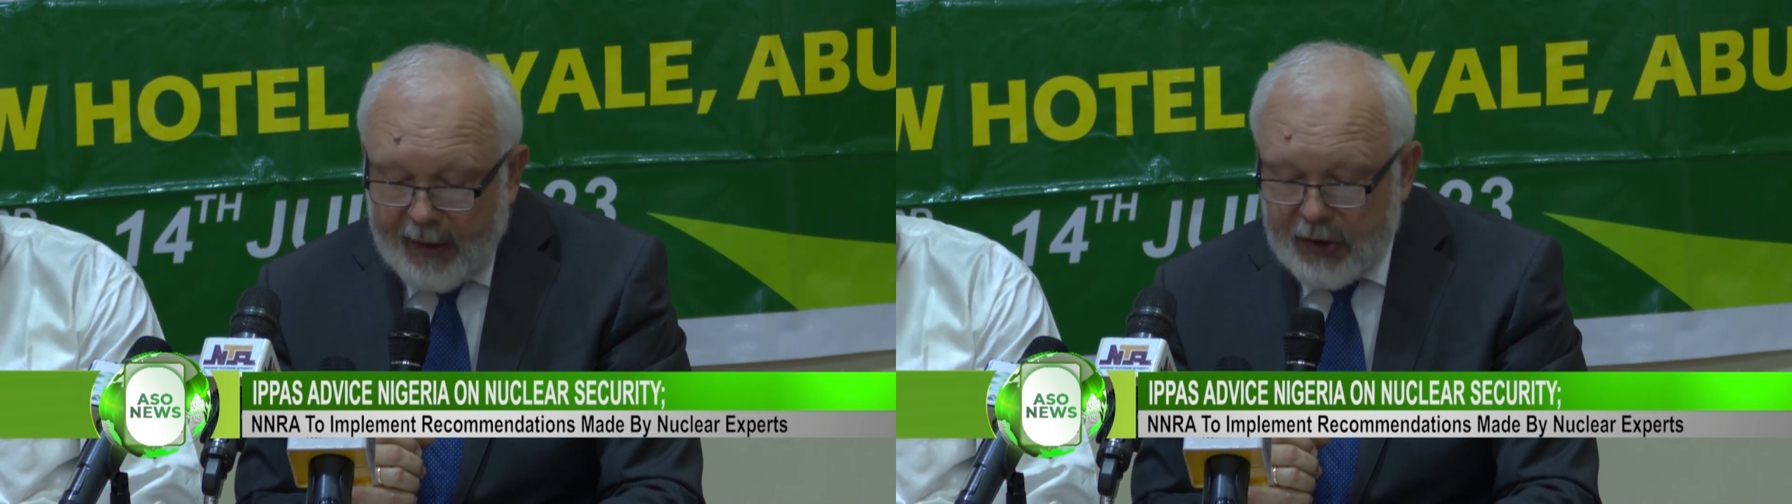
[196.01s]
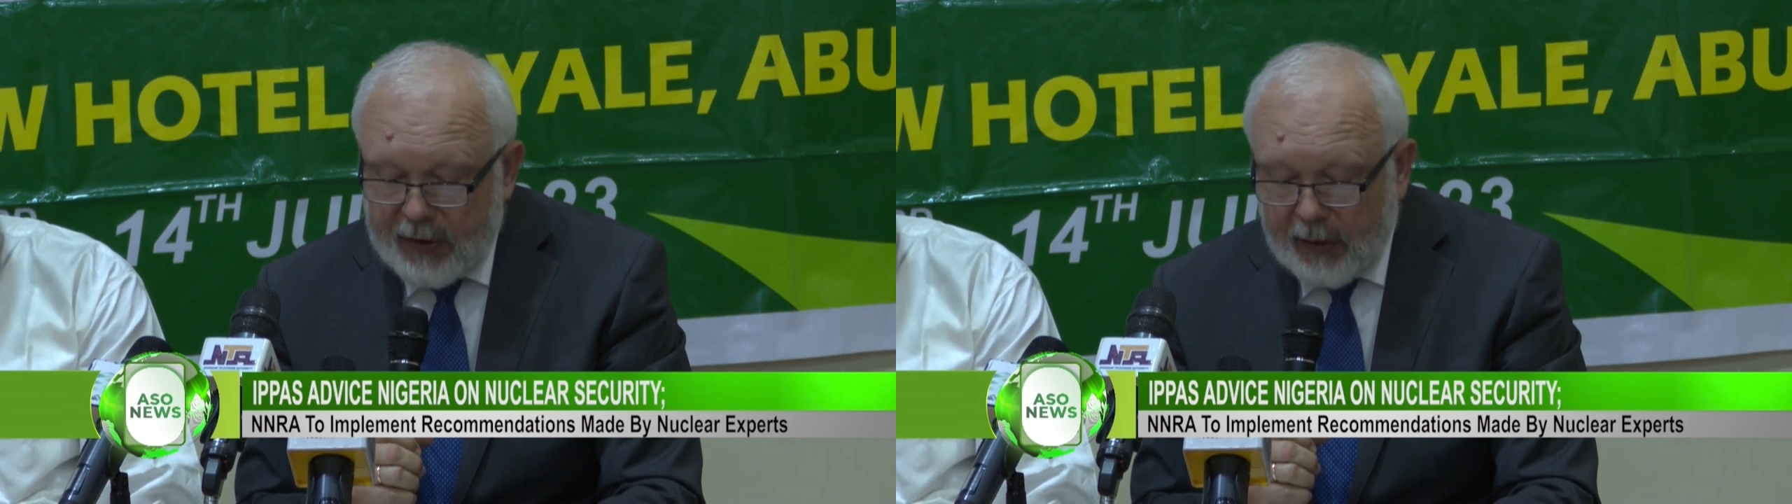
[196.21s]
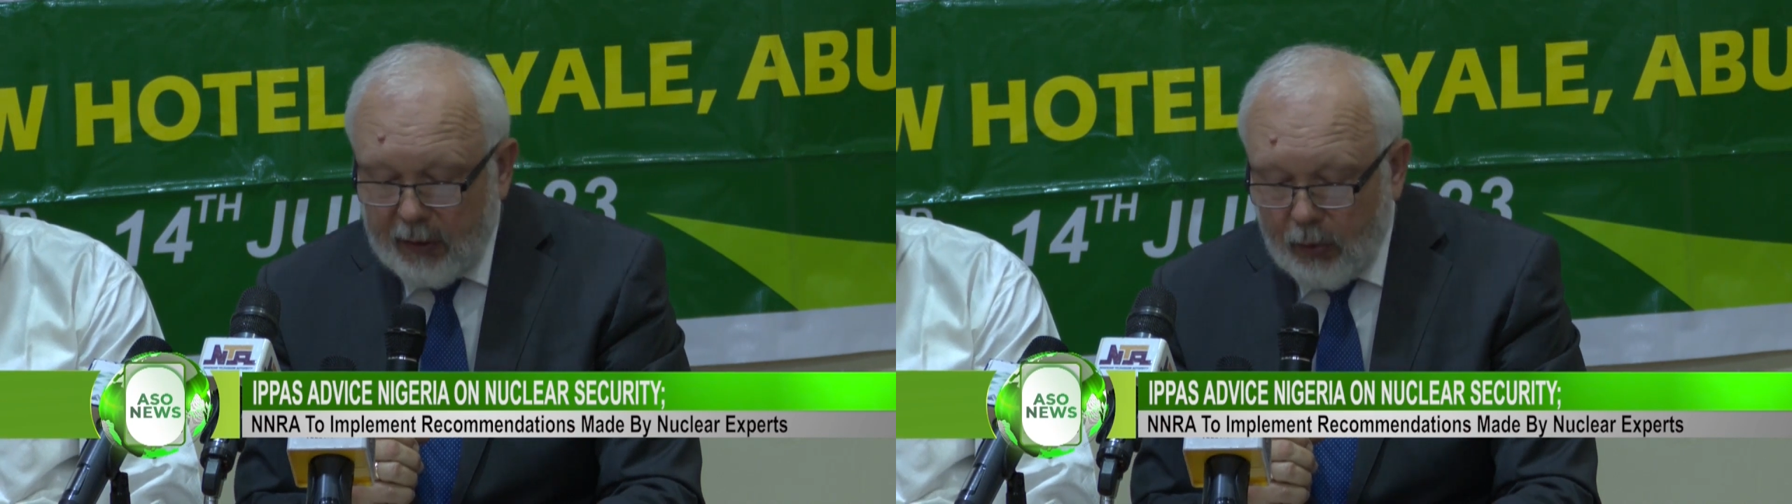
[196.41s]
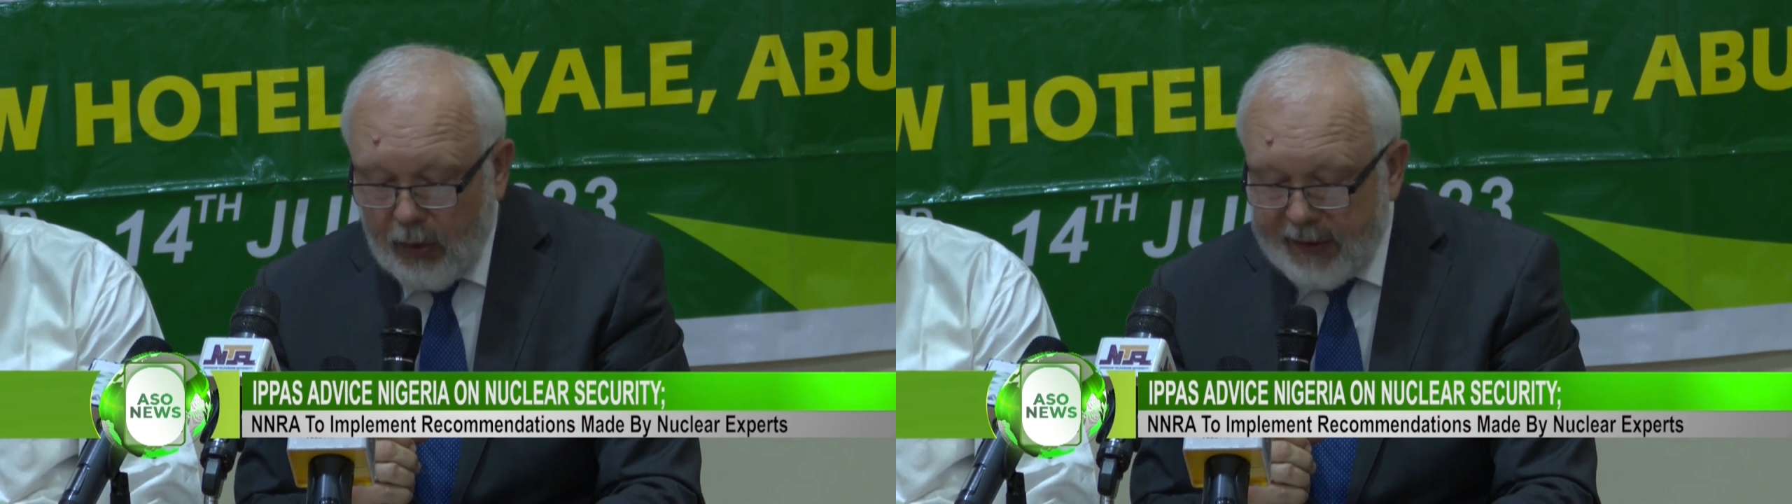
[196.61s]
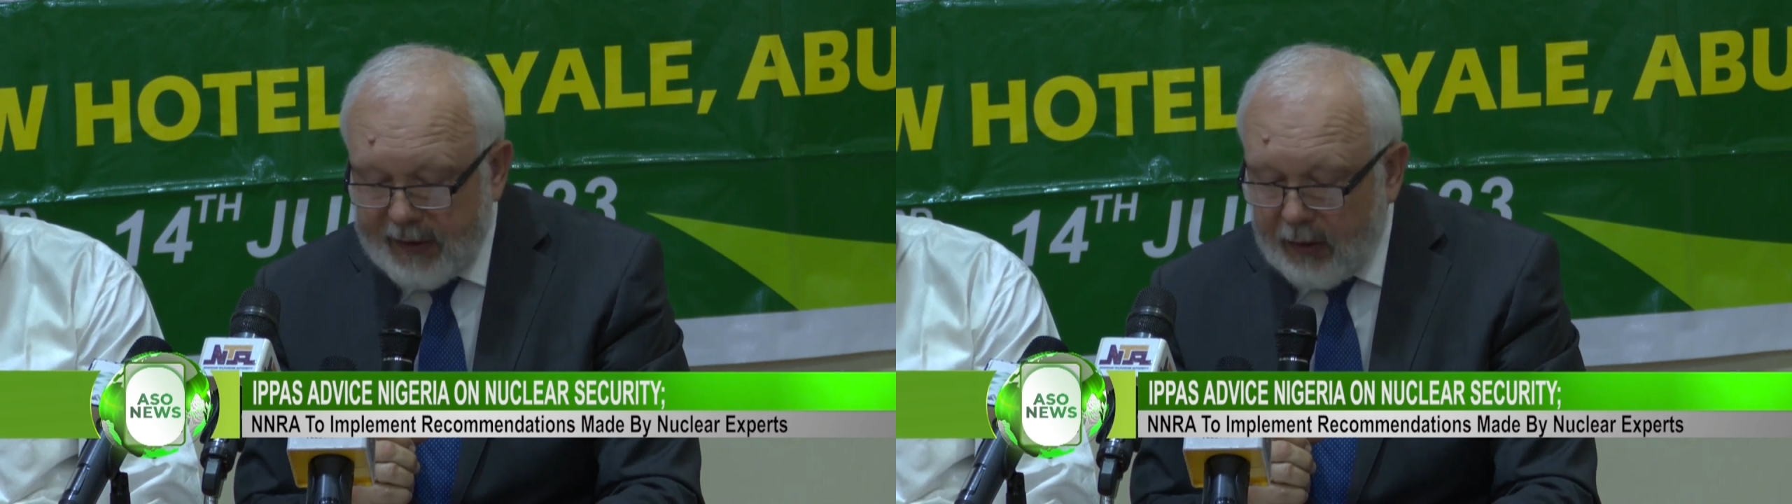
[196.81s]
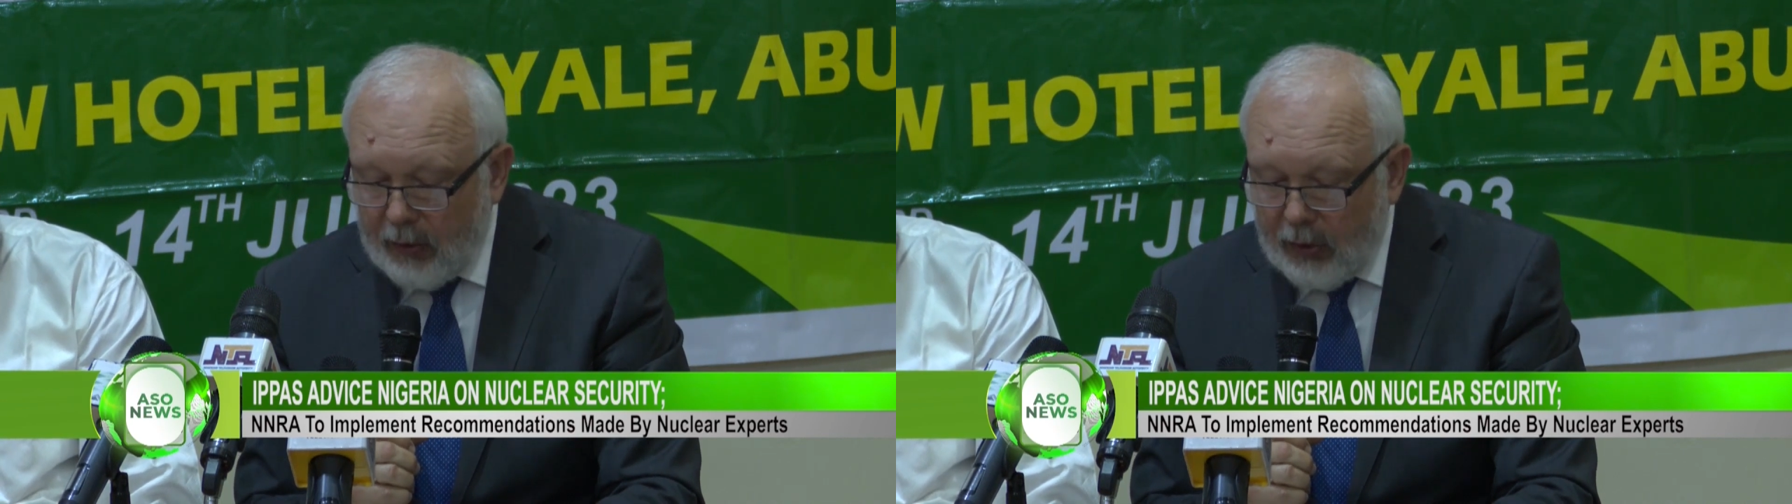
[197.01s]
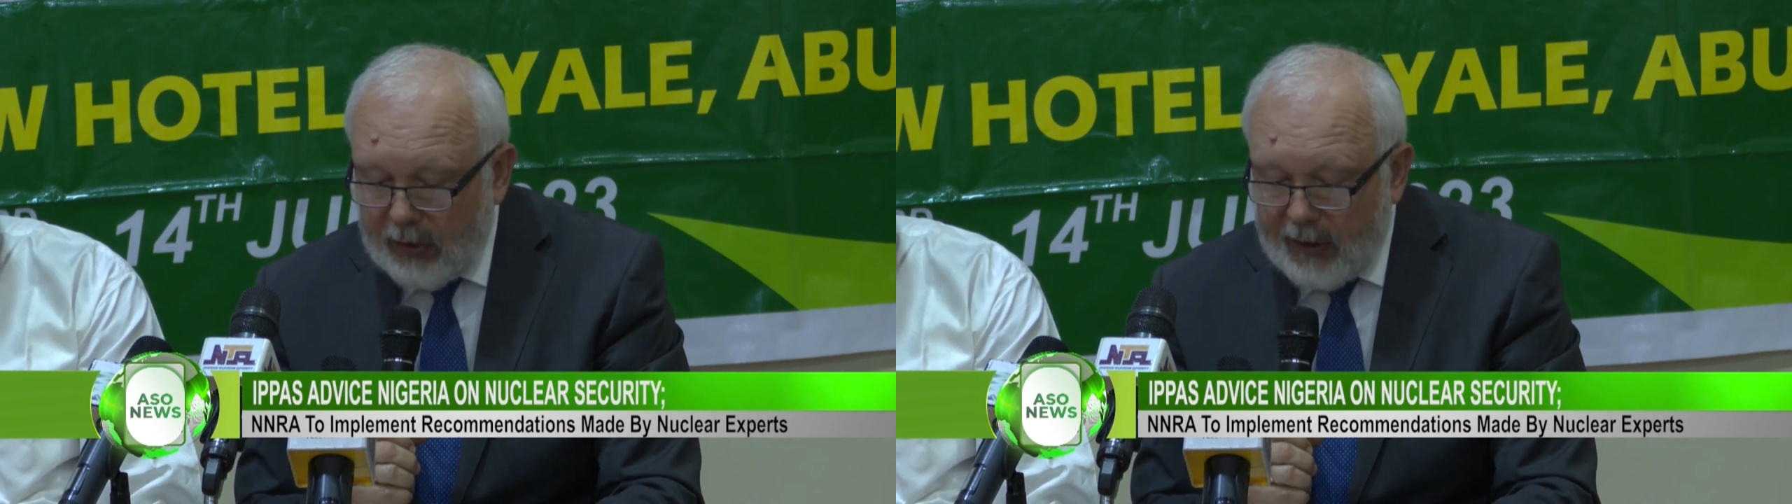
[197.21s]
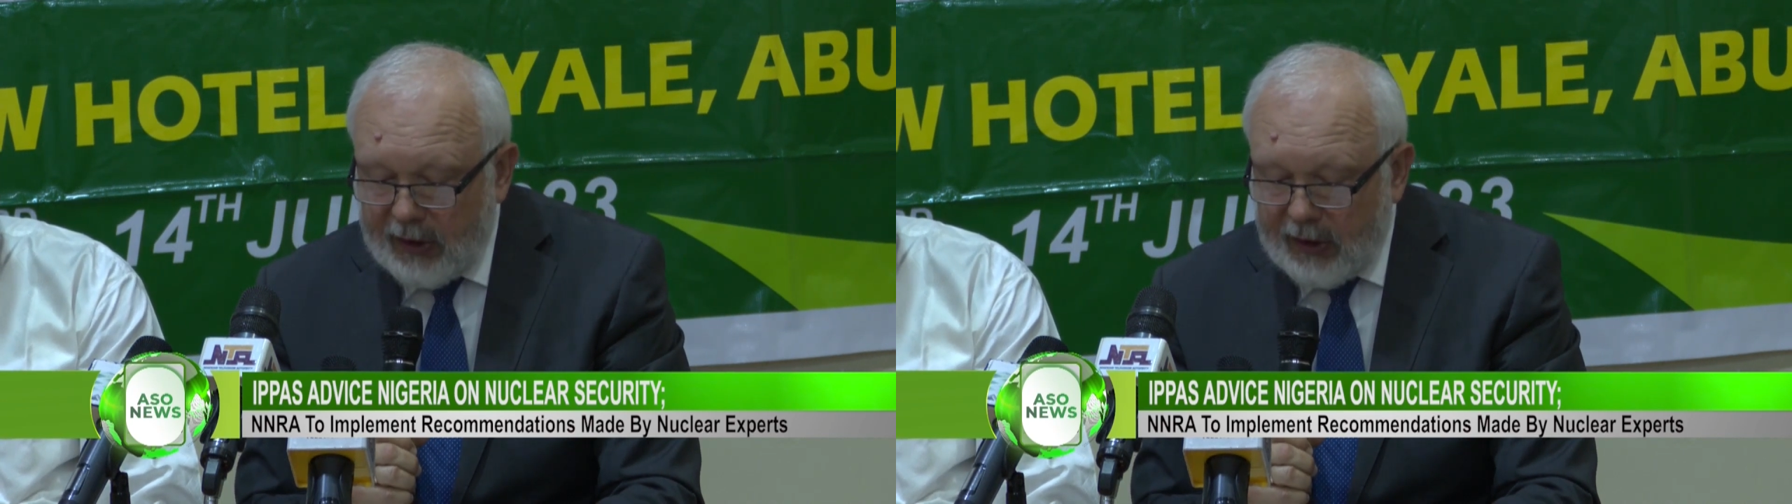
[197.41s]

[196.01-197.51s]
national nuclear security